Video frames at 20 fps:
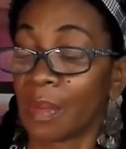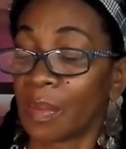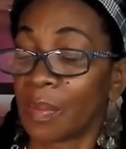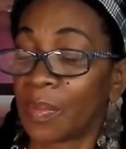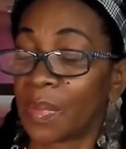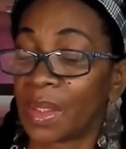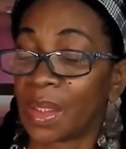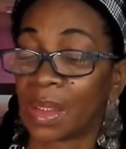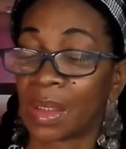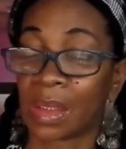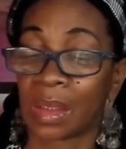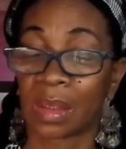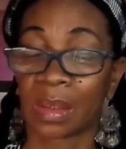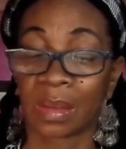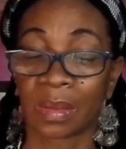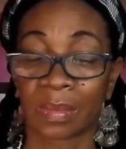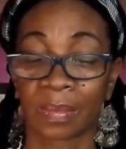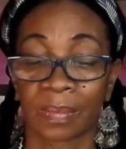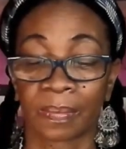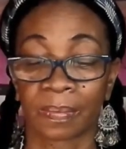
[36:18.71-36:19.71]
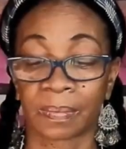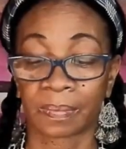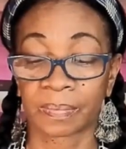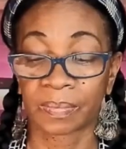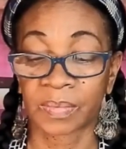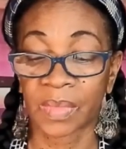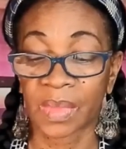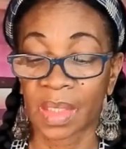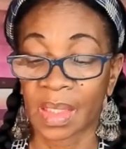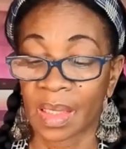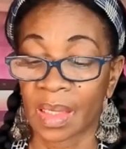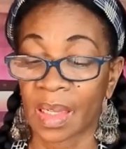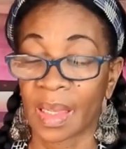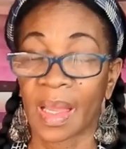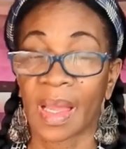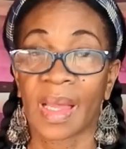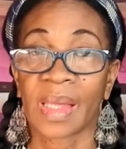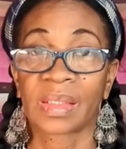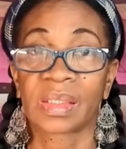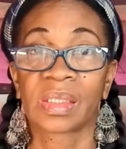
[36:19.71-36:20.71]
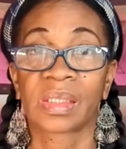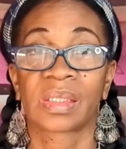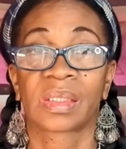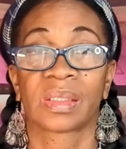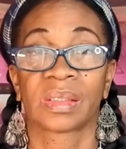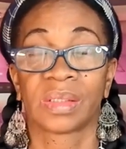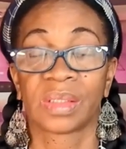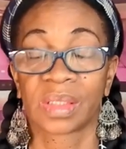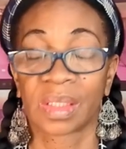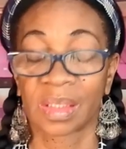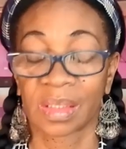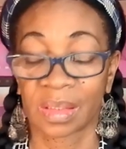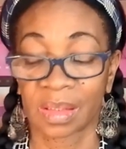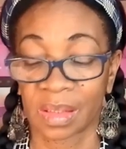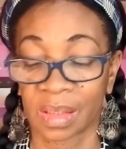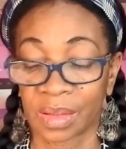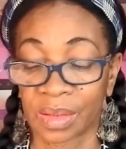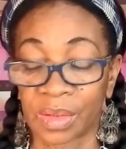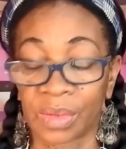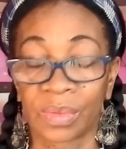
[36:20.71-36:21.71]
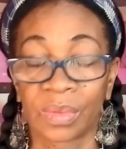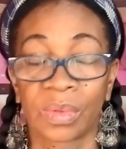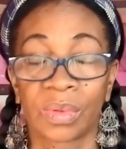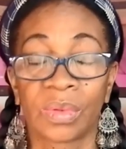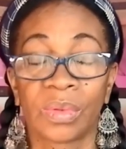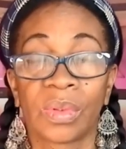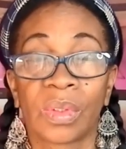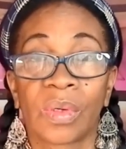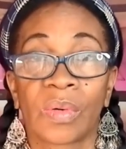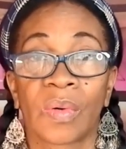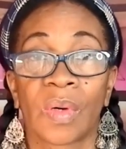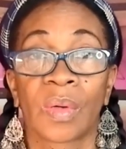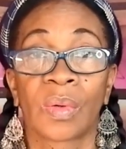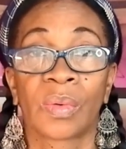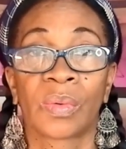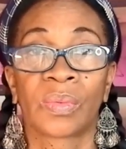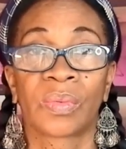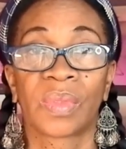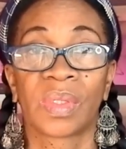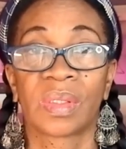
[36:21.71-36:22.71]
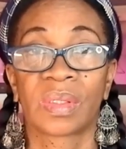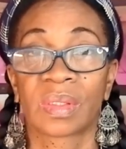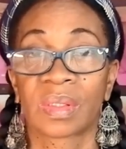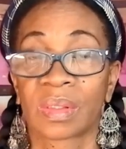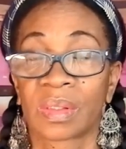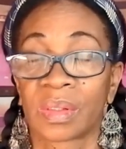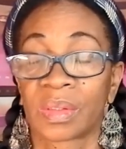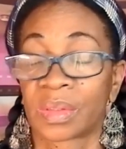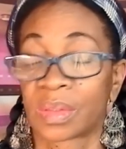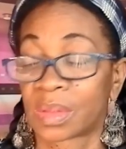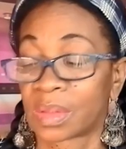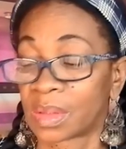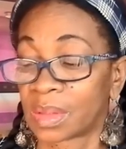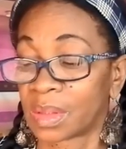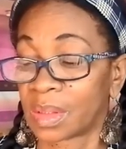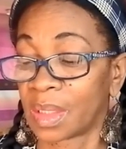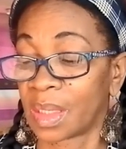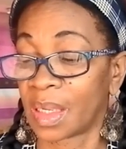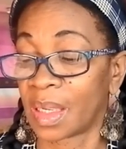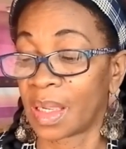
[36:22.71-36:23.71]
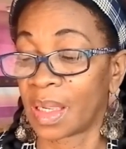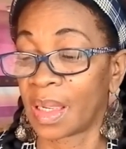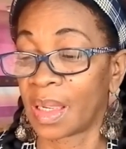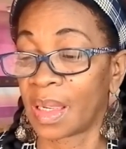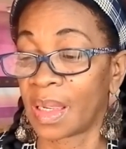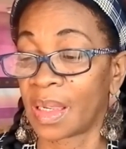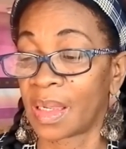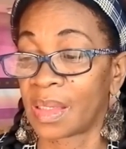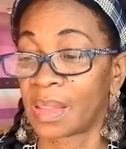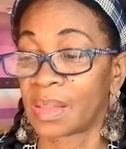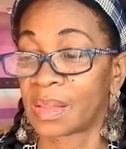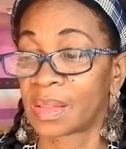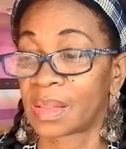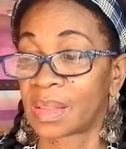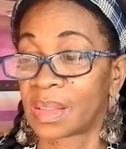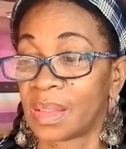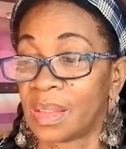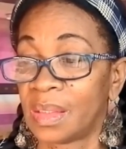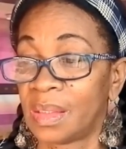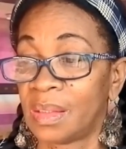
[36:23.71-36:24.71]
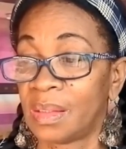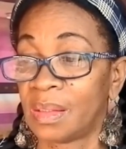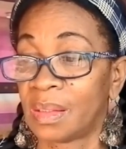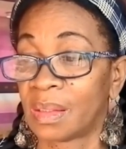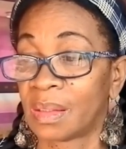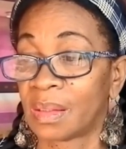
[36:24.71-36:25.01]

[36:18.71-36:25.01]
but I just suggest that you do your own research and see